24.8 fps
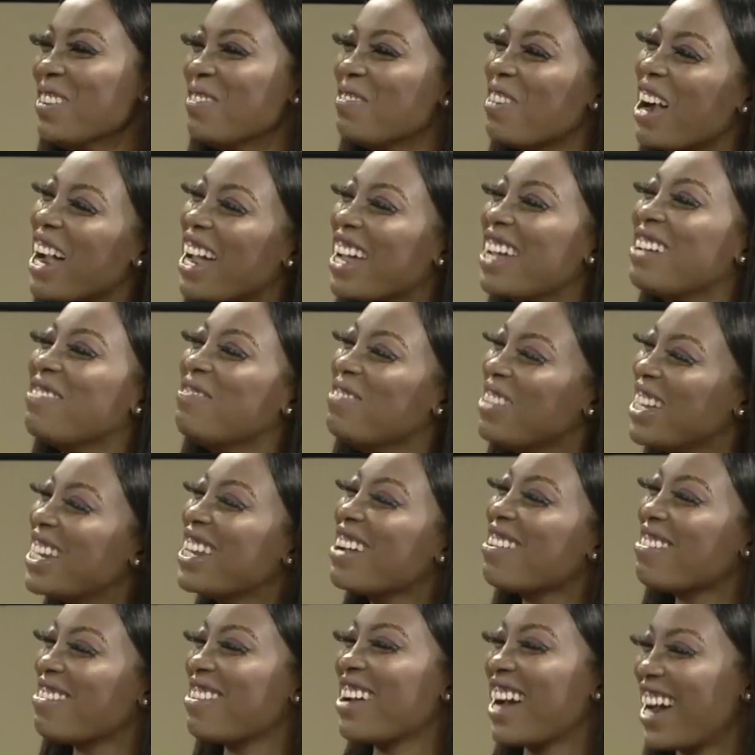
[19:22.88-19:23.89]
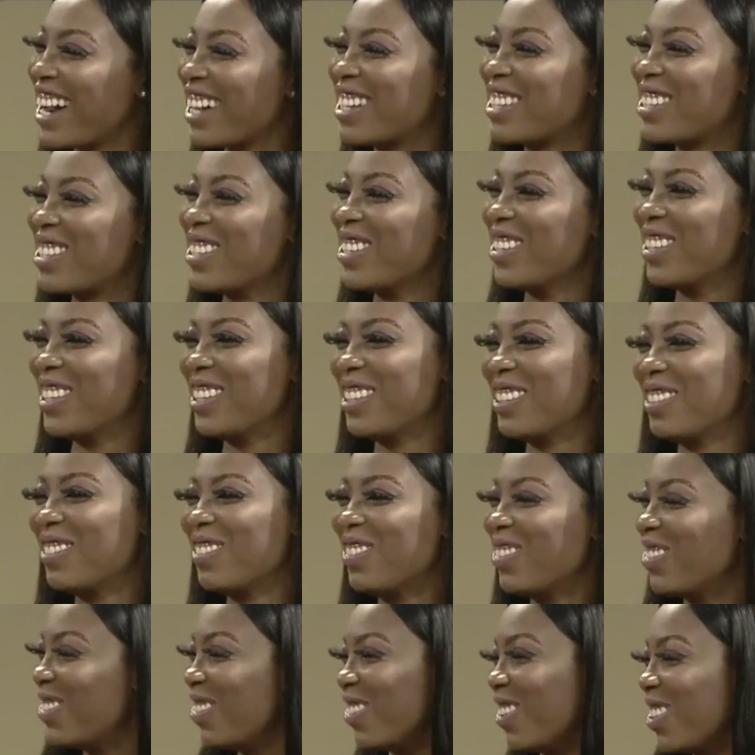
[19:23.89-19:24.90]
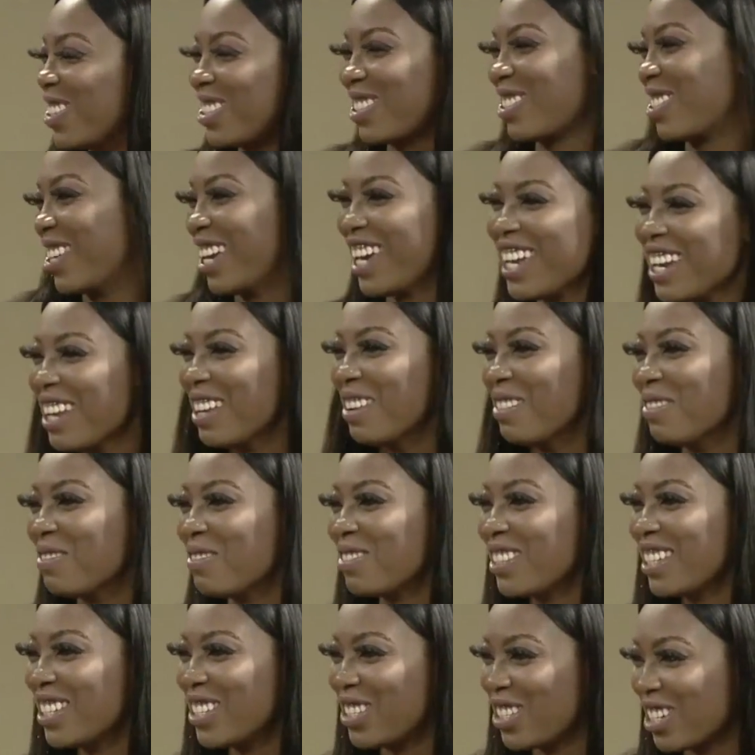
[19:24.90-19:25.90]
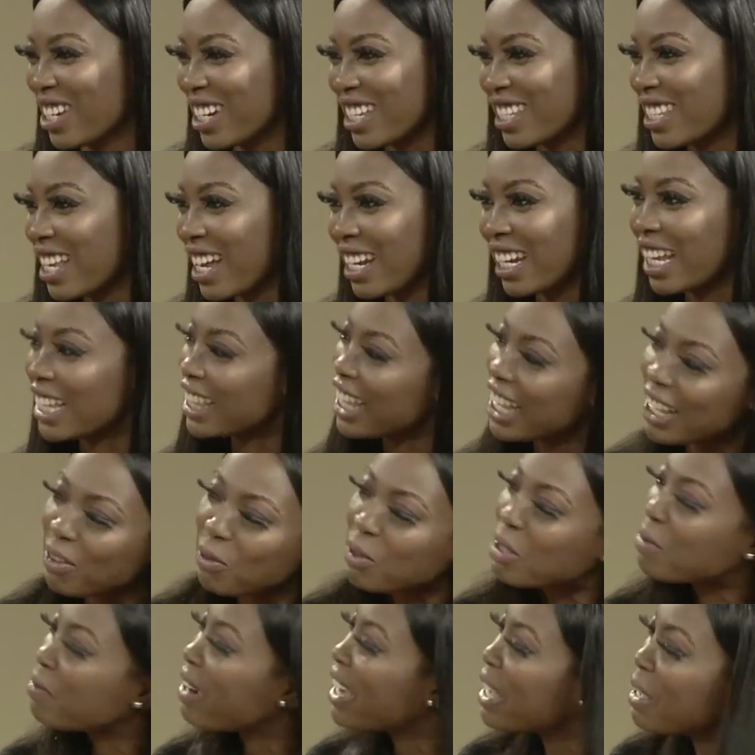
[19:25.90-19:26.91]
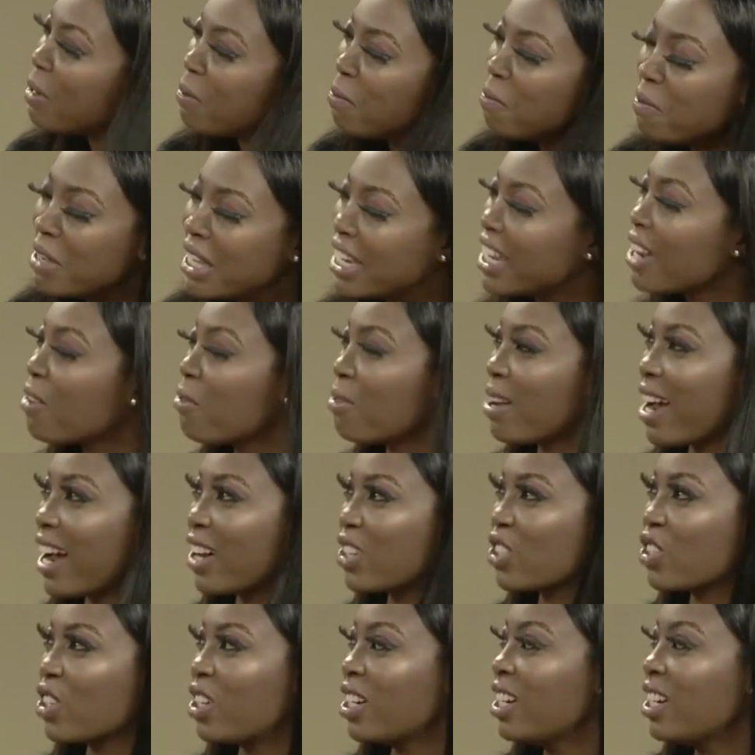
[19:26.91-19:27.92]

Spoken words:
immediate reaction was to hit him. Do you understand? Like, that was my immediate reaction.